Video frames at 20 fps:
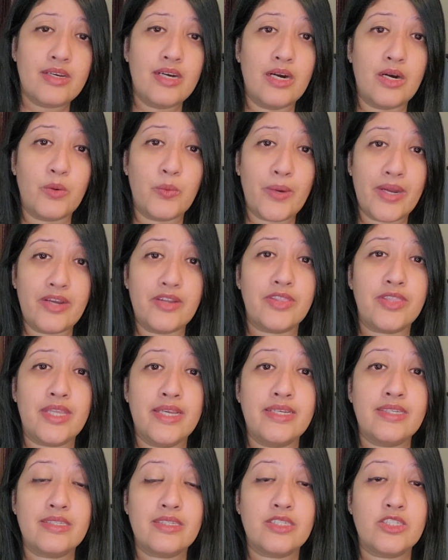where
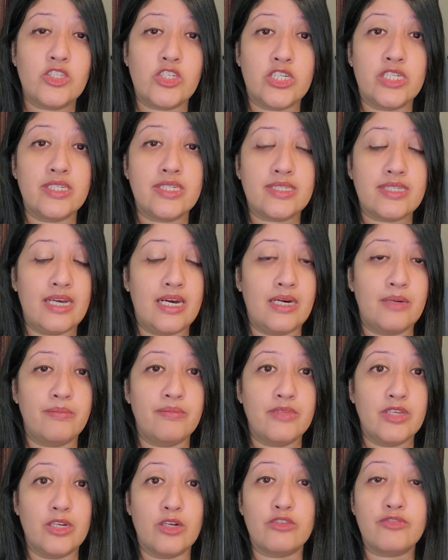things just,
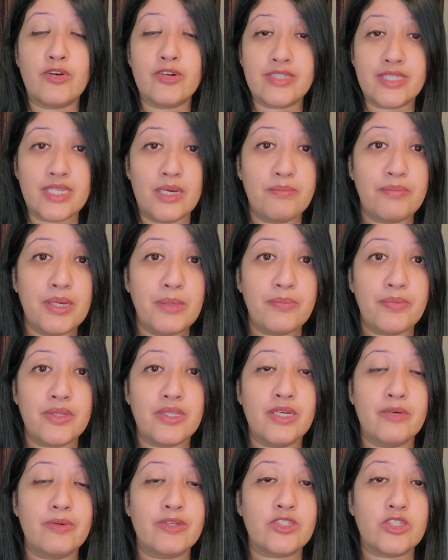for some people
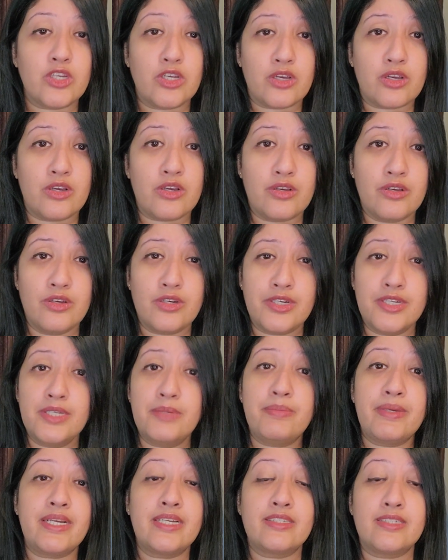it was
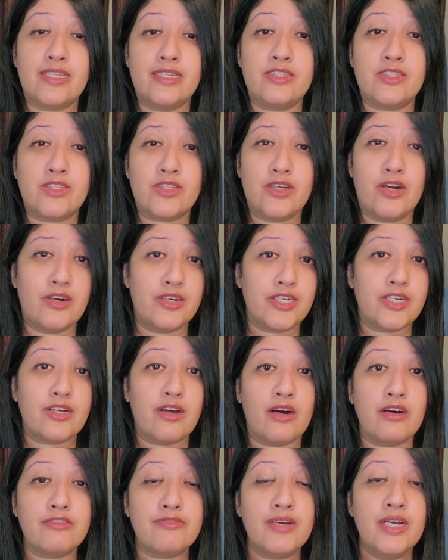good because they started
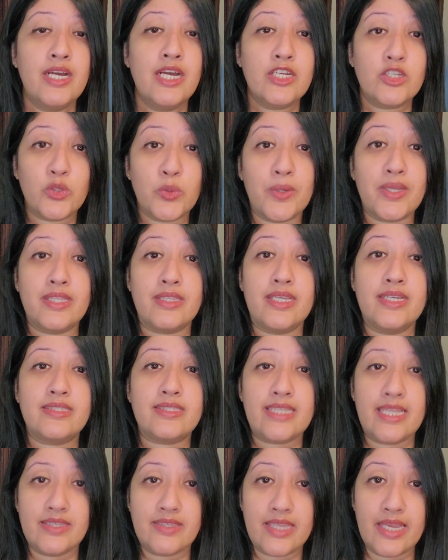off doing things
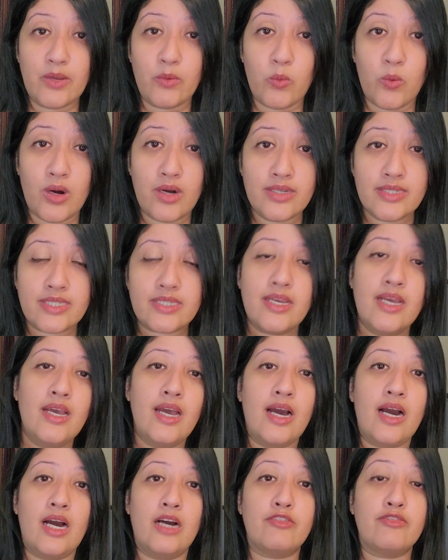that they want.
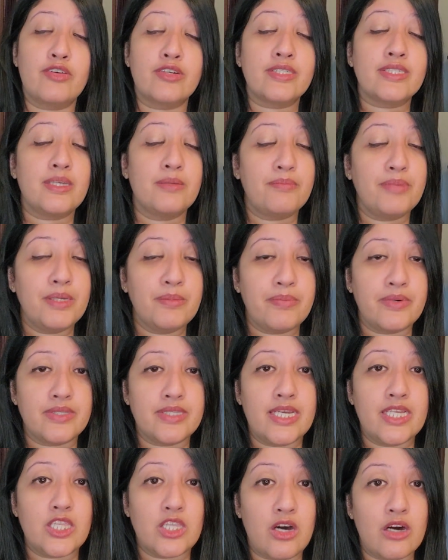For some people,
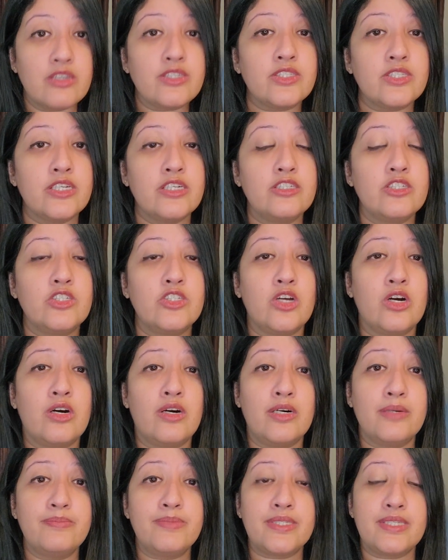they lost their
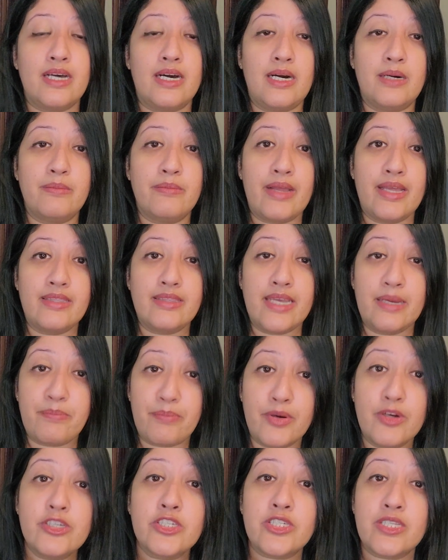jobs, and
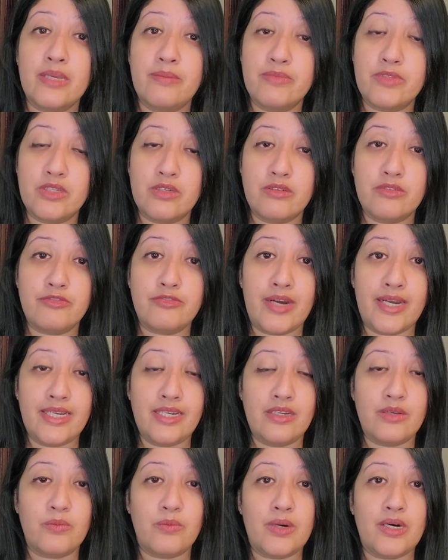that pushed them to find